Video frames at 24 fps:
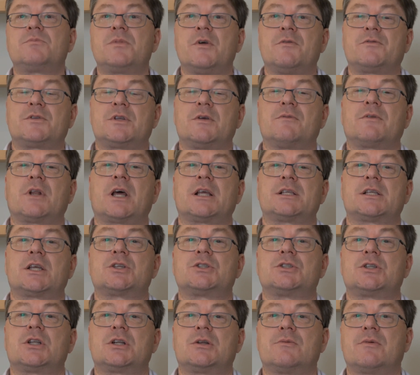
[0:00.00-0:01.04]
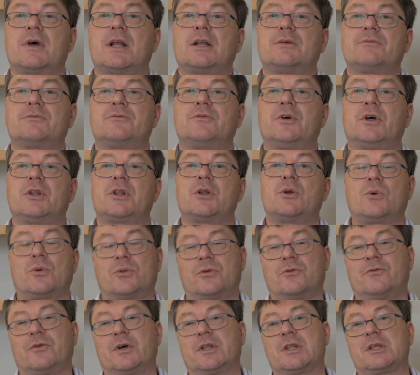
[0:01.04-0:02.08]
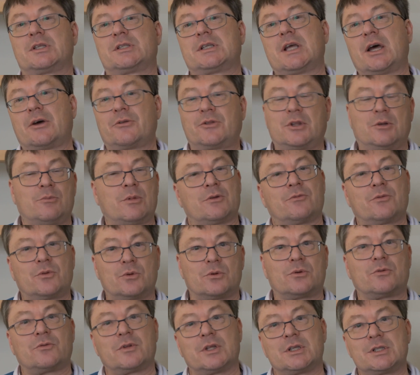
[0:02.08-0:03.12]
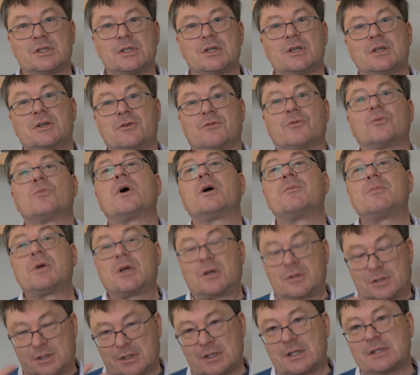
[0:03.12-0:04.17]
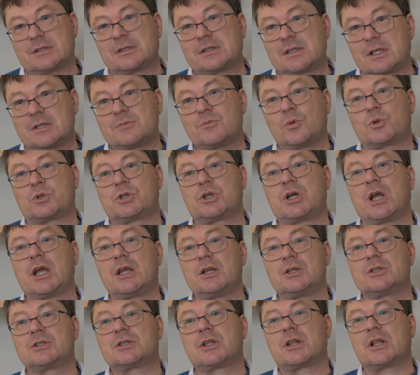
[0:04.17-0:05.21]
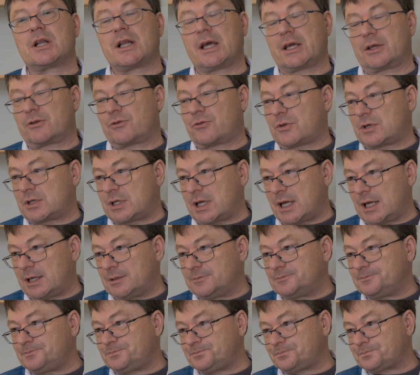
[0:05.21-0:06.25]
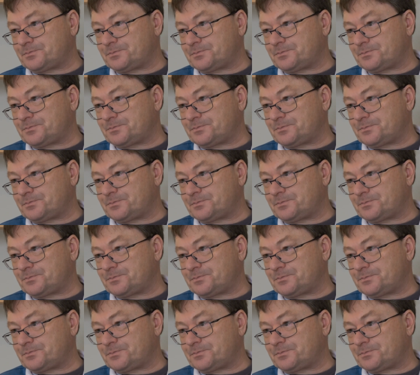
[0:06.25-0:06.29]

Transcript: if civilizations had developed further north or further south, they might have thought of things in a different way because there's more change to the length of the day.